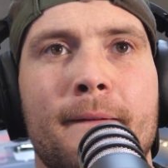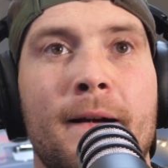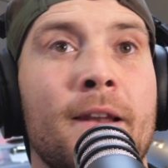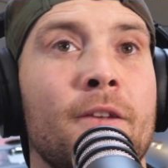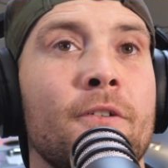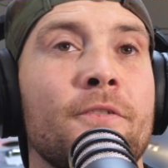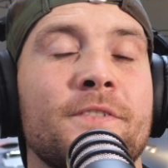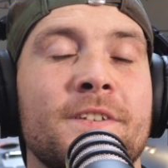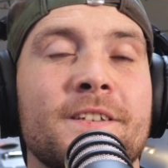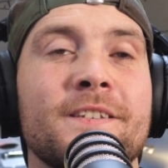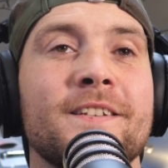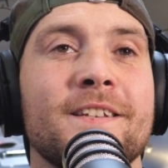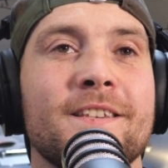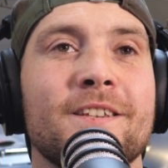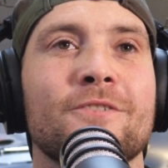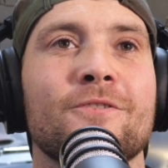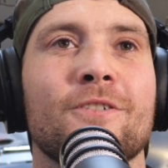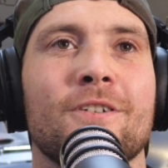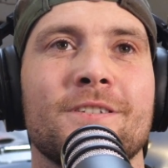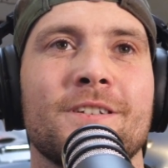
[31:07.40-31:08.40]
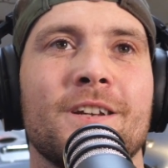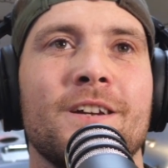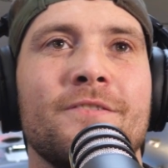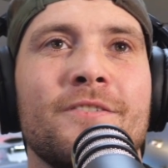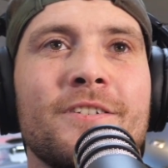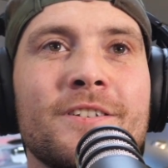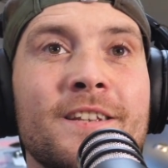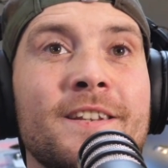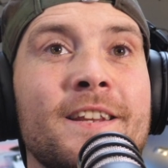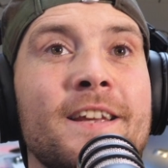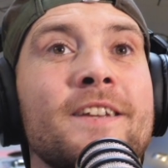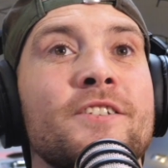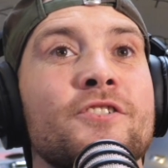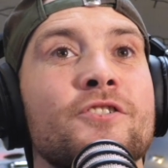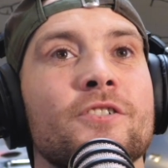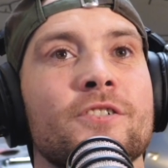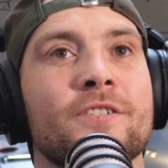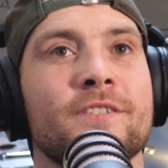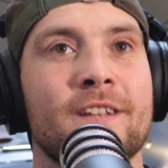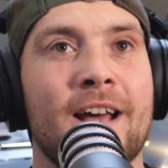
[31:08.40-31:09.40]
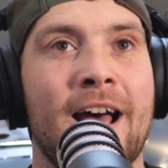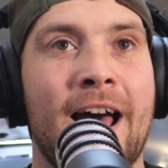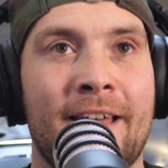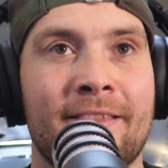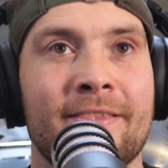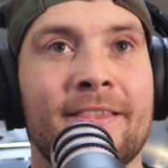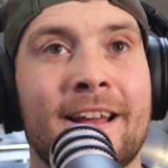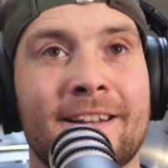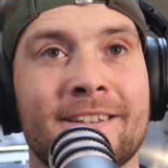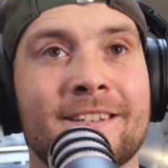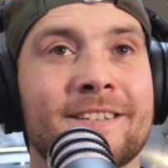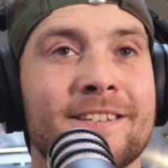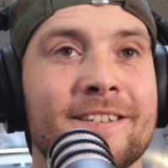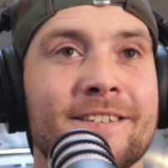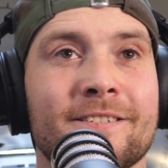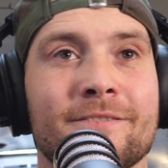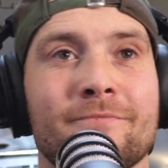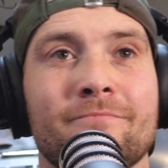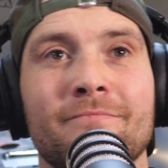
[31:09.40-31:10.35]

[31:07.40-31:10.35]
I love to see the crossovers. And it is just athleticism.